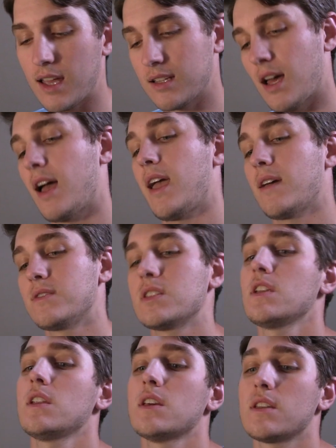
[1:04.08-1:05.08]
and I have
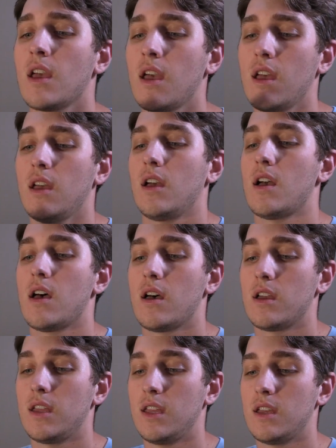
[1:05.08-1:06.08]
seen it
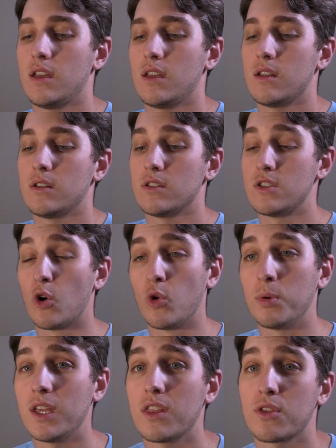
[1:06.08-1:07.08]
in
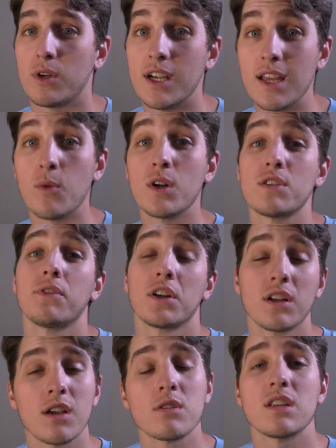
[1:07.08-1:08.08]
Dolby 3D, which, if
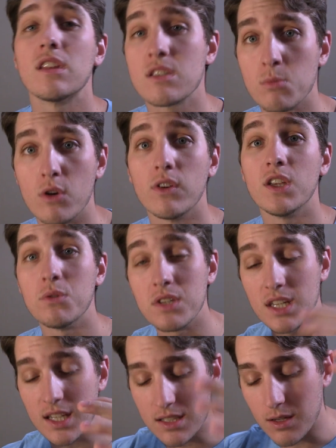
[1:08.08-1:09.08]
you're gonna go see this movie, you
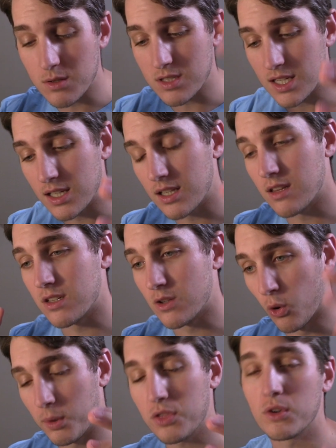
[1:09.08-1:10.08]
need to go see it in the
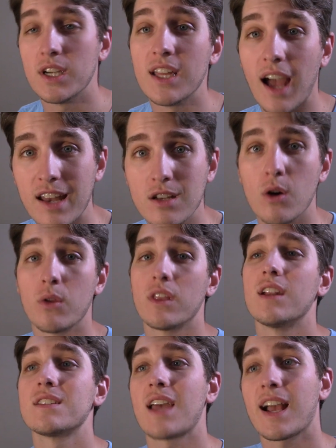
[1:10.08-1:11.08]
Dolby 3D. I know
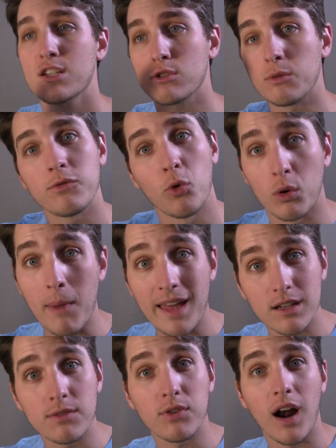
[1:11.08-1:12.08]
that it's actually
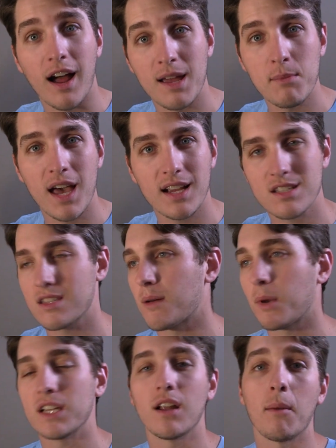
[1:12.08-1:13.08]
formatted for IMAX.
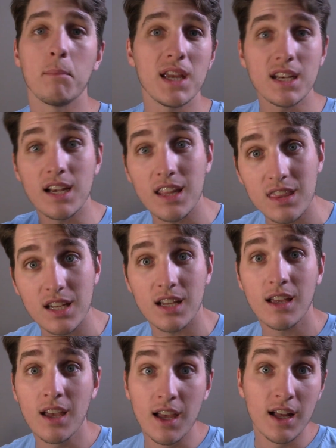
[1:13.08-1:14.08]
That might not mean
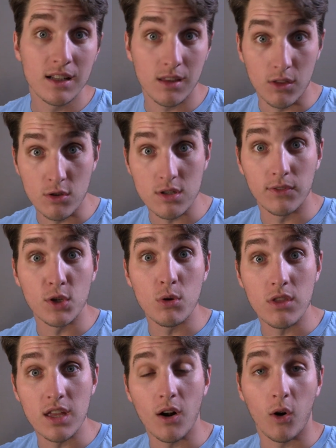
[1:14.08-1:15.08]
anything to those of
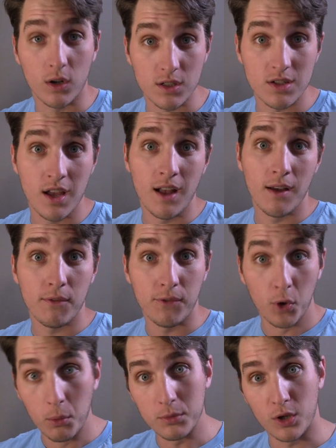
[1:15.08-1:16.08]
you that aren't
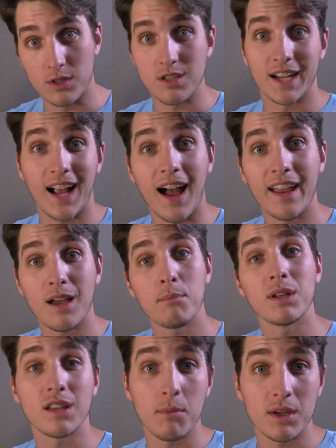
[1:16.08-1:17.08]
film nerds like I
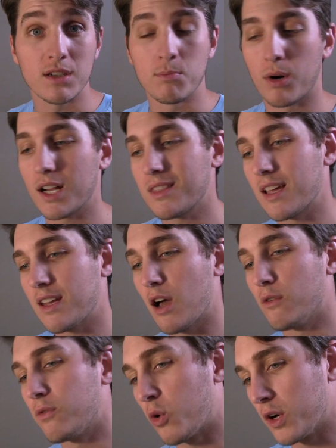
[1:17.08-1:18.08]
am, but let me break that
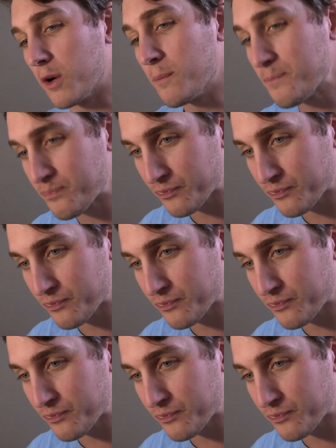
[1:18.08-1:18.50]
down for you.